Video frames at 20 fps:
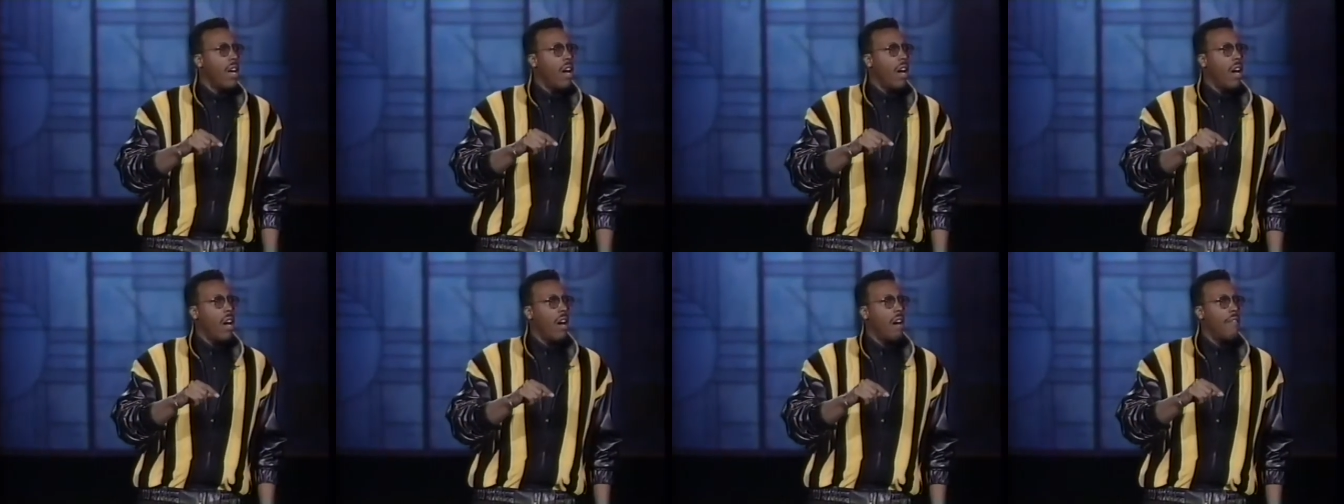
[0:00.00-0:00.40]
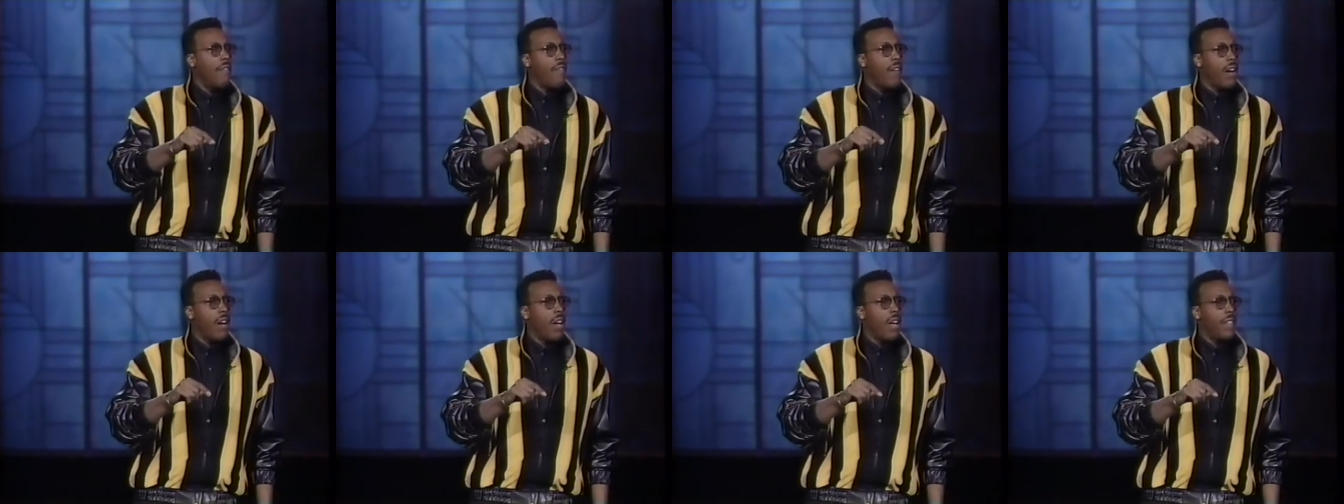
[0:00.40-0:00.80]
of
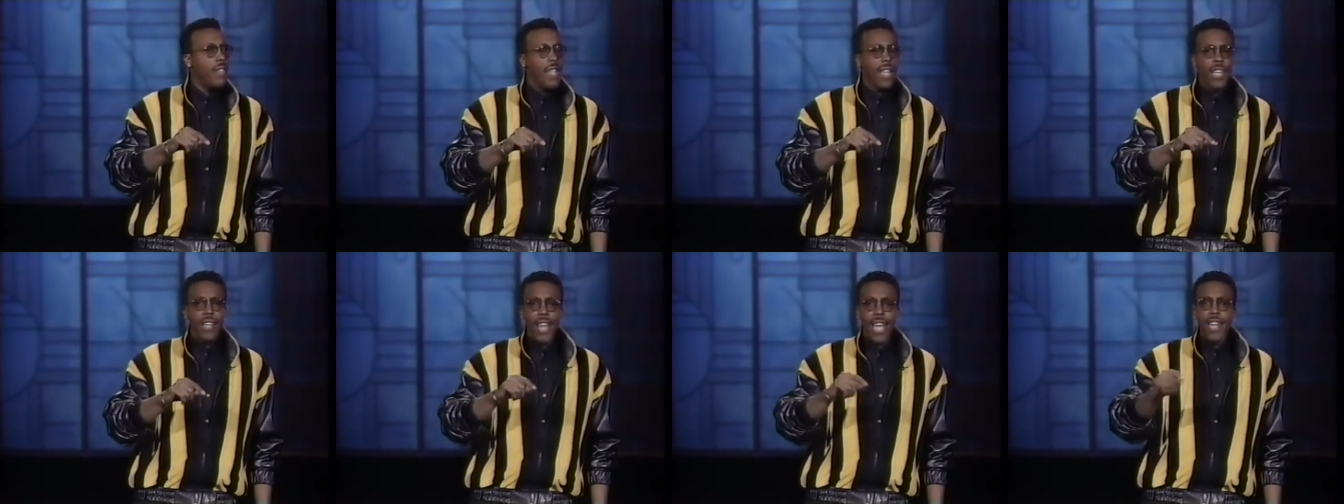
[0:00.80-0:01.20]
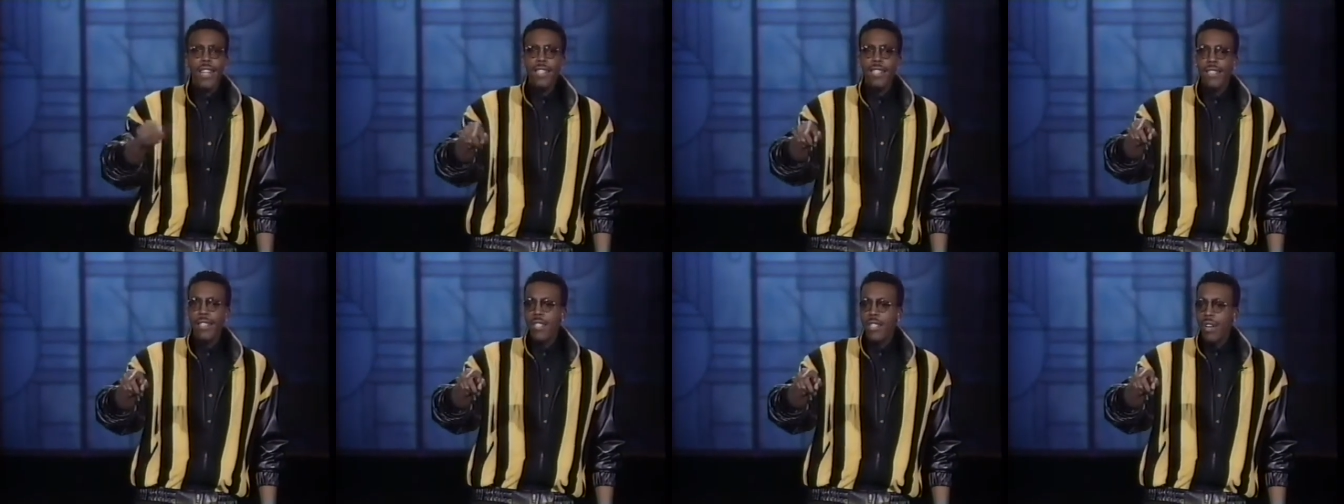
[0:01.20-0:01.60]
uh, the
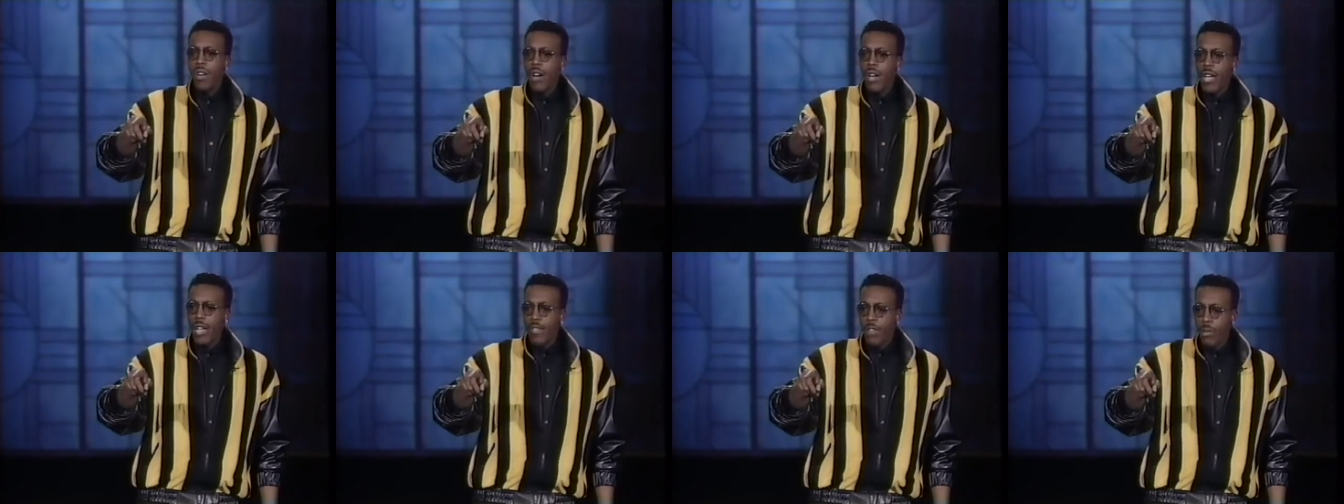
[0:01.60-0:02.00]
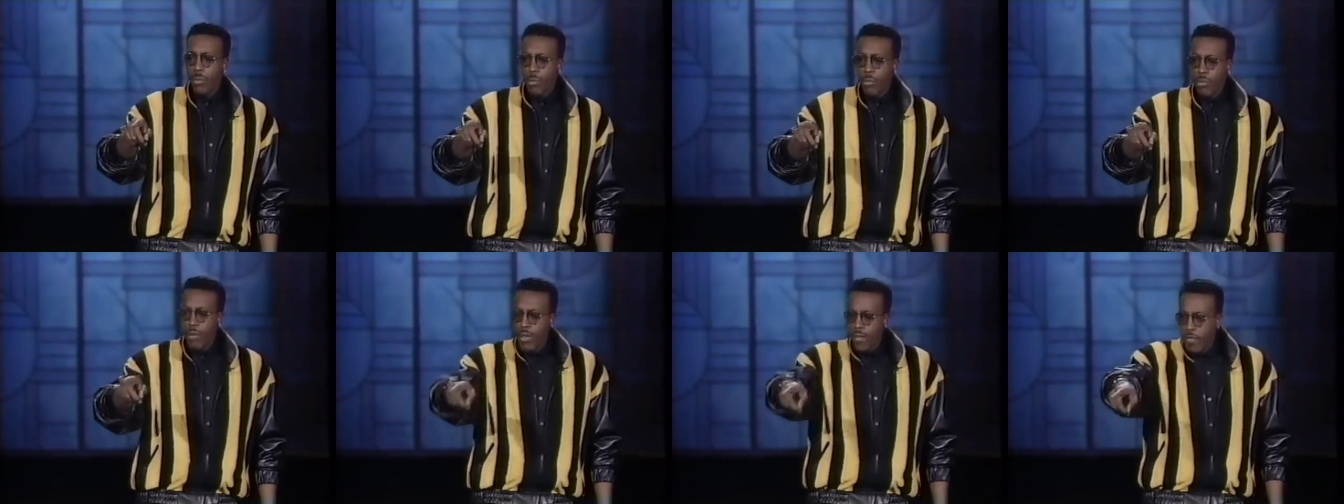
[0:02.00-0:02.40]
latest Siskel and Ebert
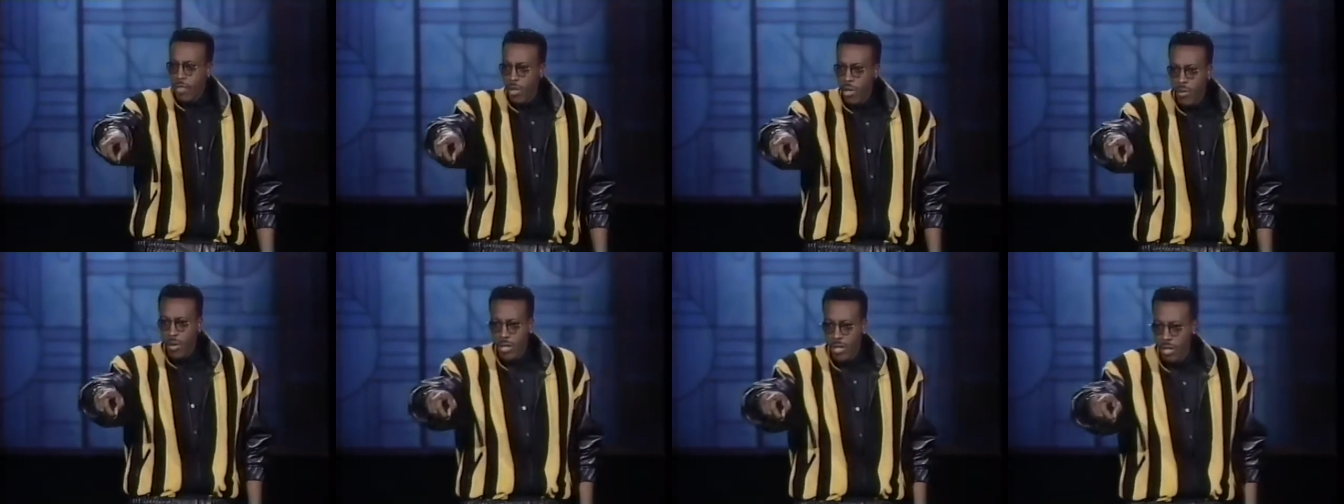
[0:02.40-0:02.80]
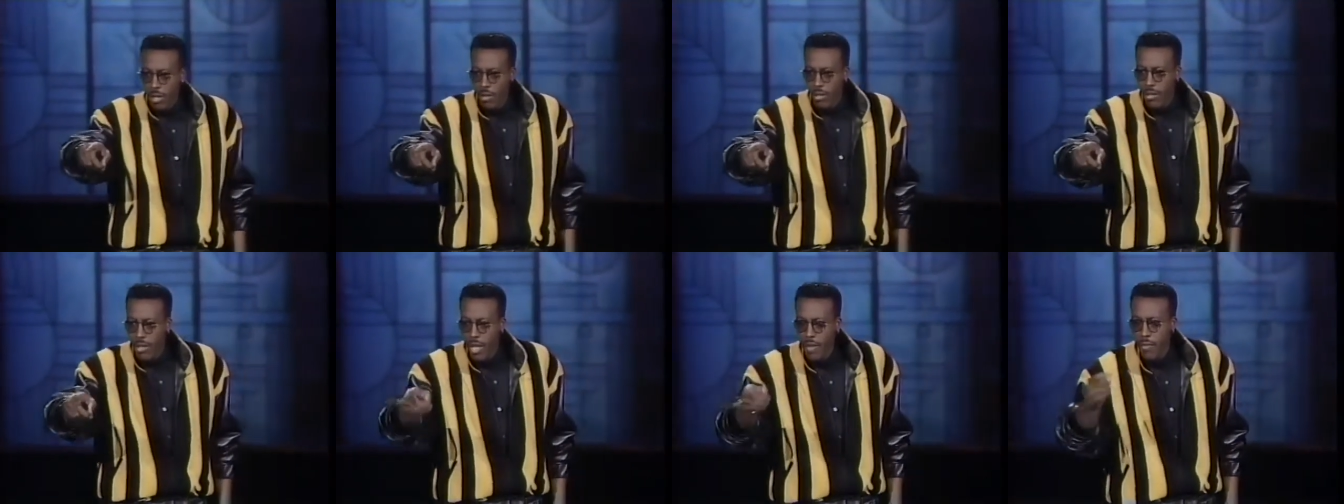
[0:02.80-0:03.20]
review. It's a
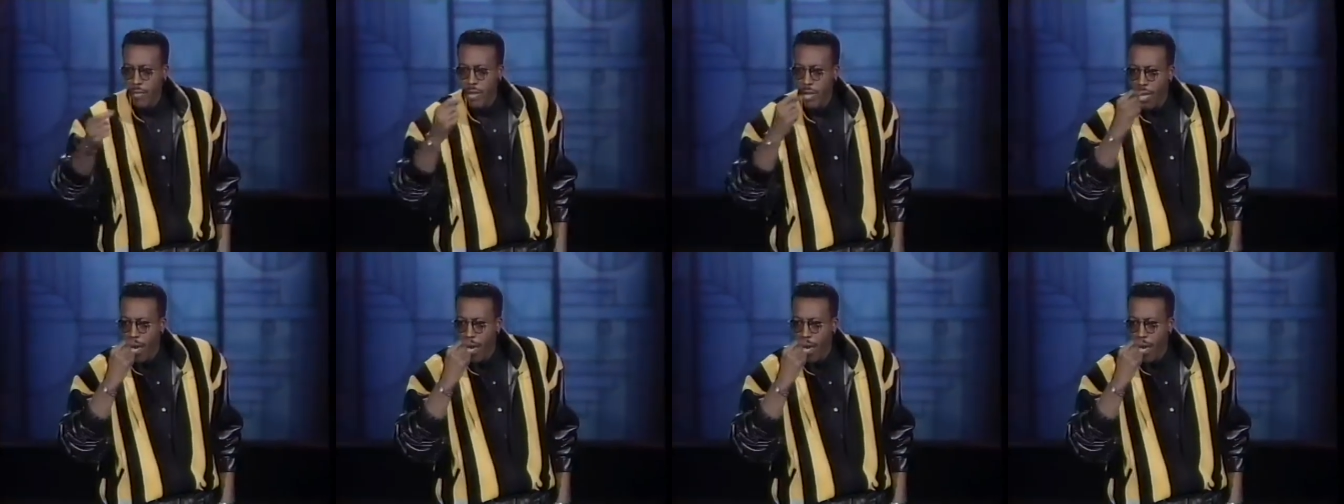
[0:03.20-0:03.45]
little different